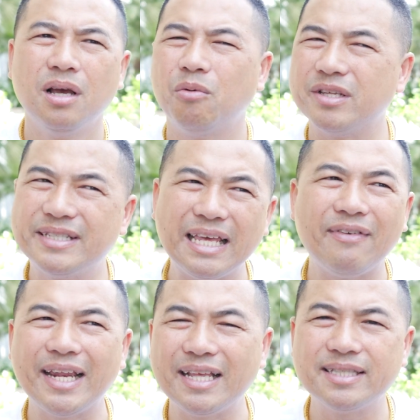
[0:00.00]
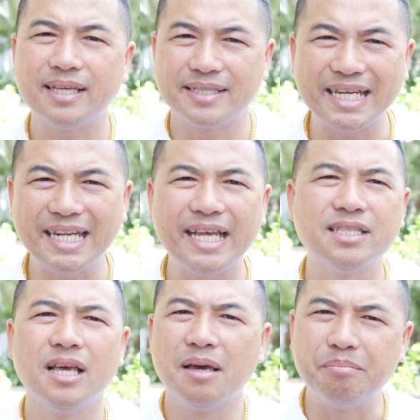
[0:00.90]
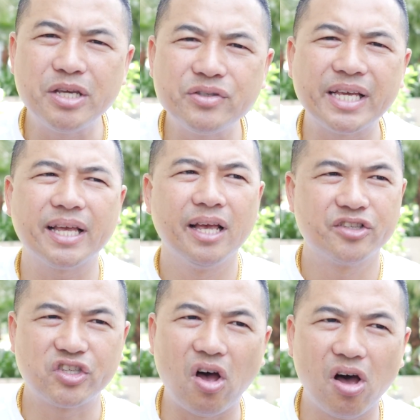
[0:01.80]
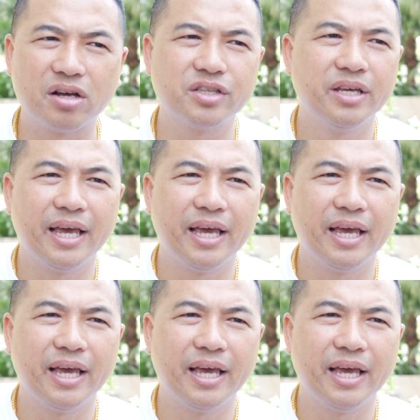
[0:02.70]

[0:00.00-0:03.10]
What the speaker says: whether it's DVDs, CDs, music, songs,